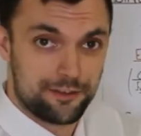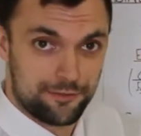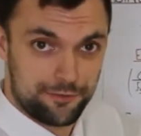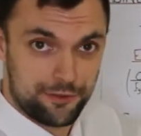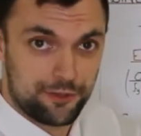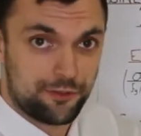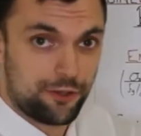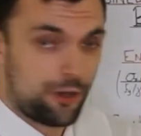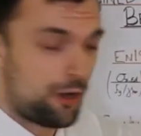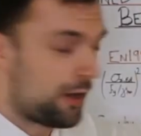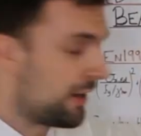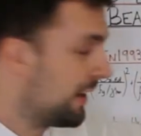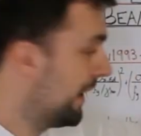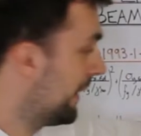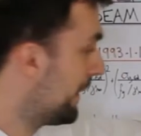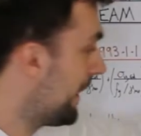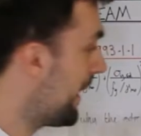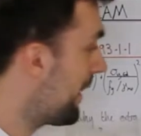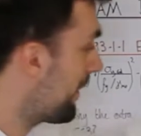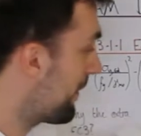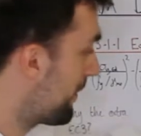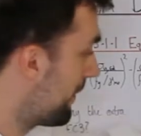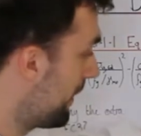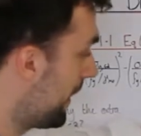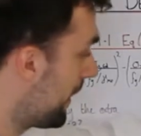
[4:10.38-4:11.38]
if you're talking
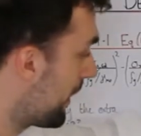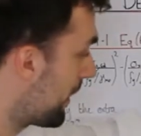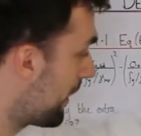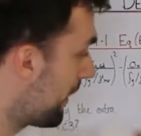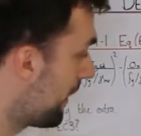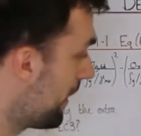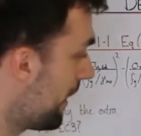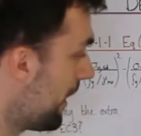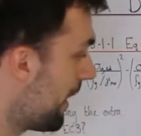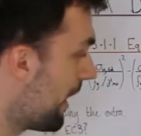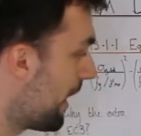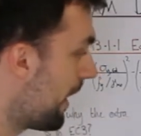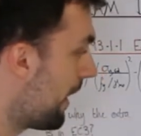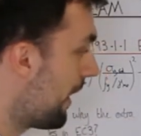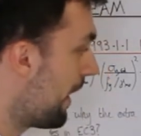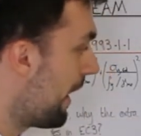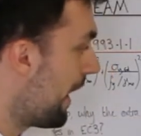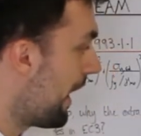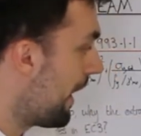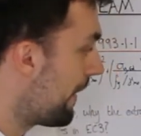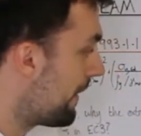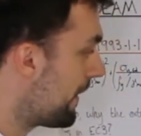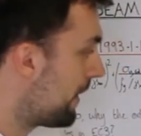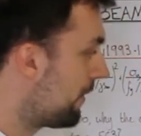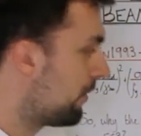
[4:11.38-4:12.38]
elastic,
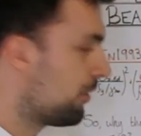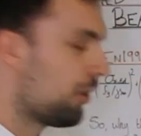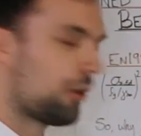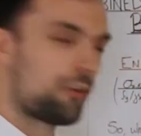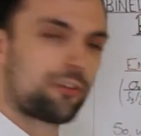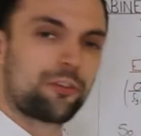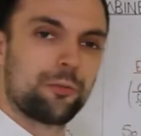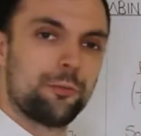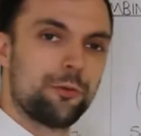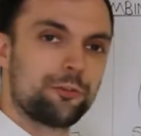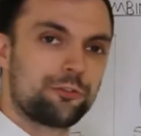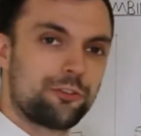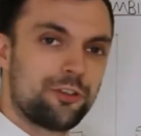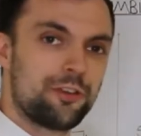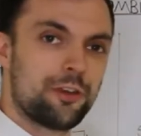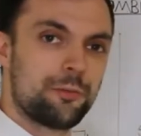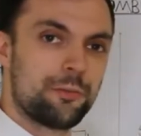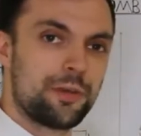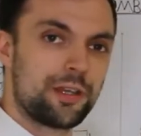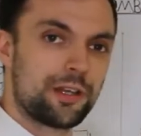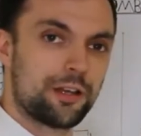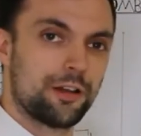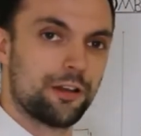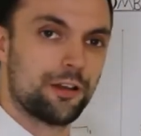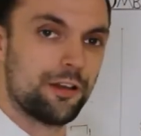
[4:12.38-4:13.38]
and then not so much in the
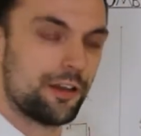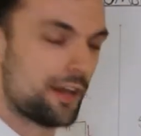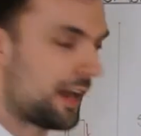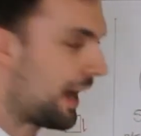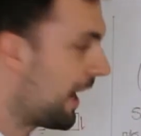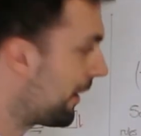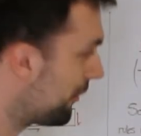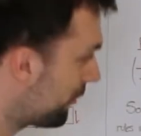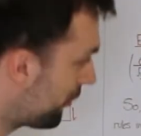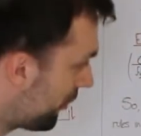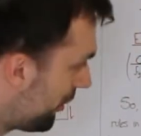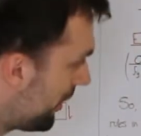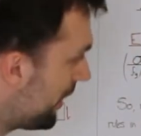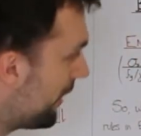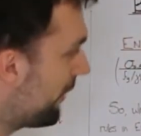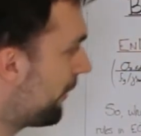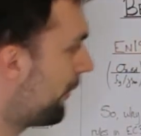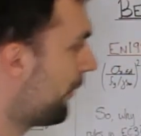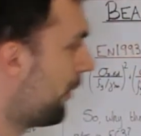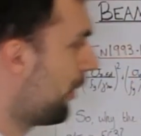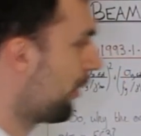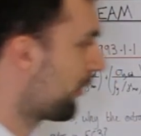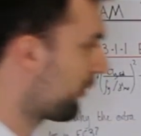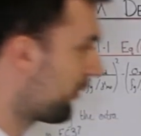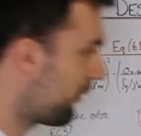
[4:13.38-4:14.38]
middle. And shear
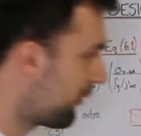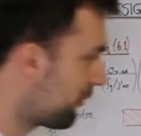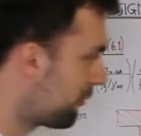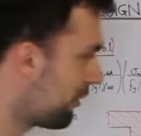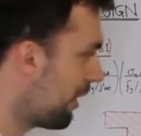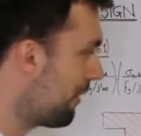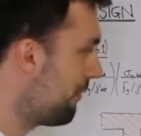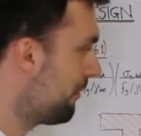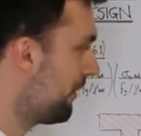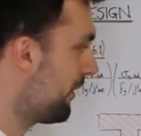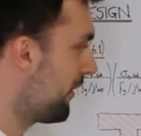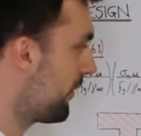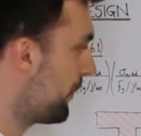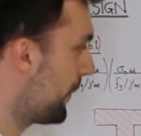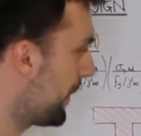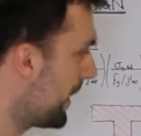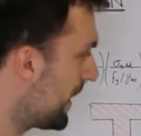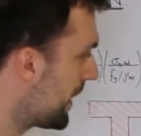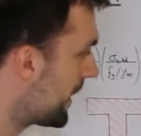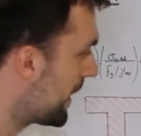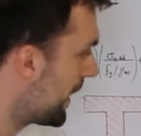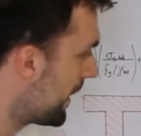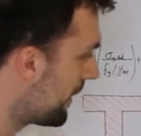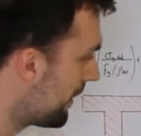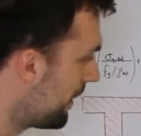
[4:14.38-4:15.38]
forces, generally
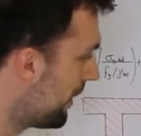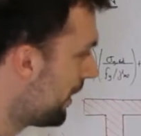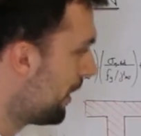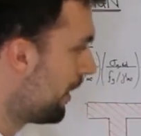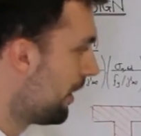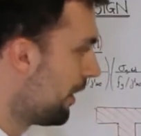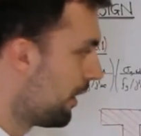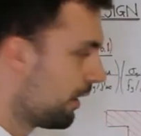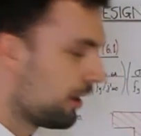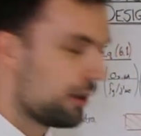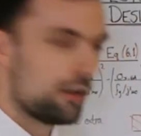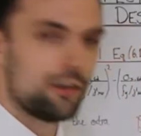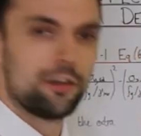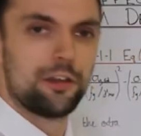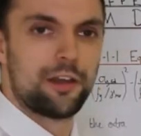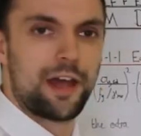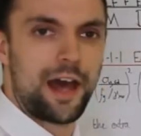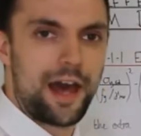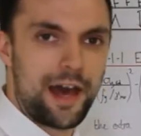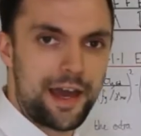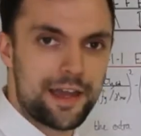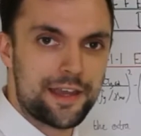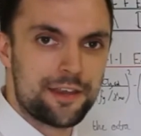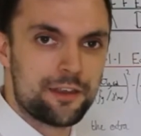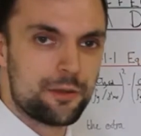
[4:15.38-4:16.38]
speaking,
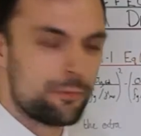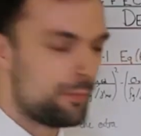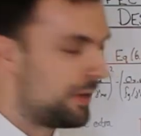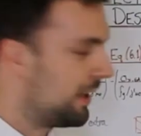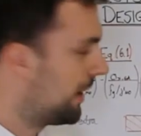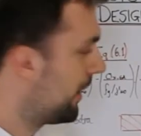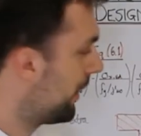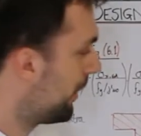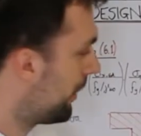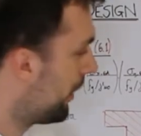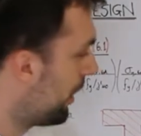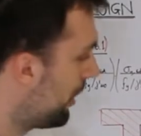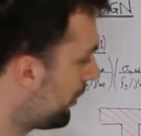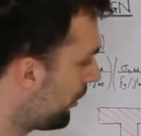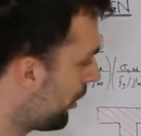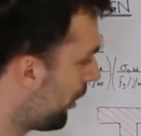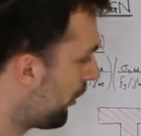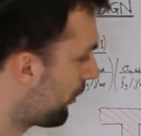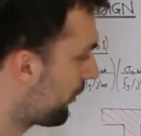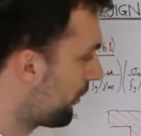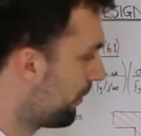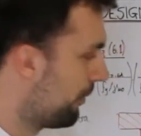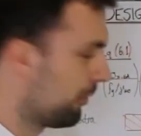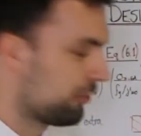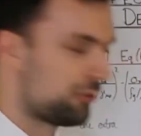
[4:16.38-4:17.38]
high in the middle and
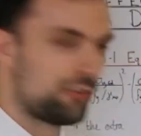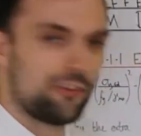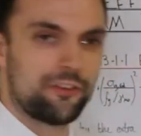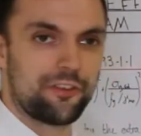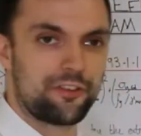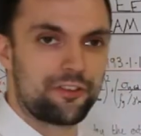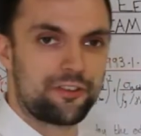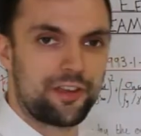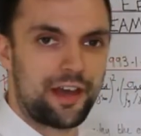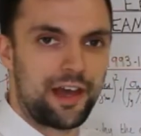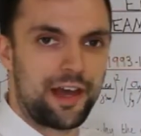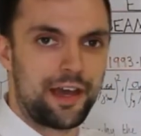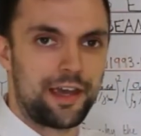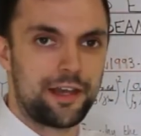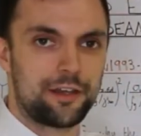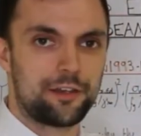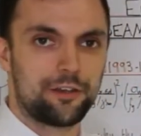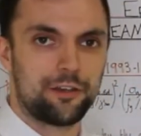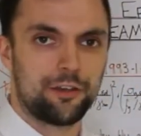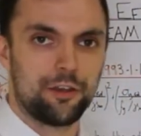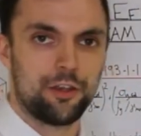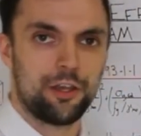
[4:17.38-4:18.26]
not so much at the side.